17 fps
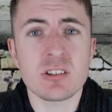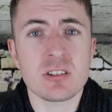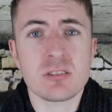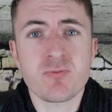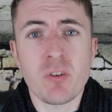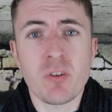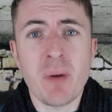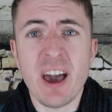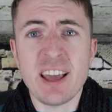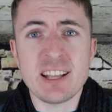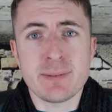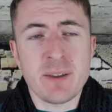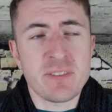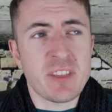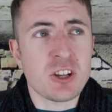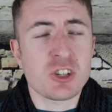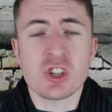just reminds
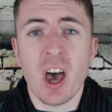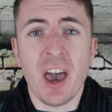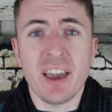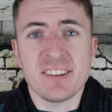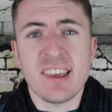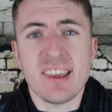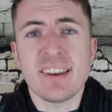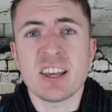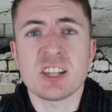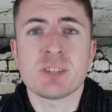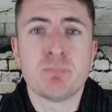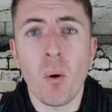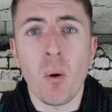me of that shy teenage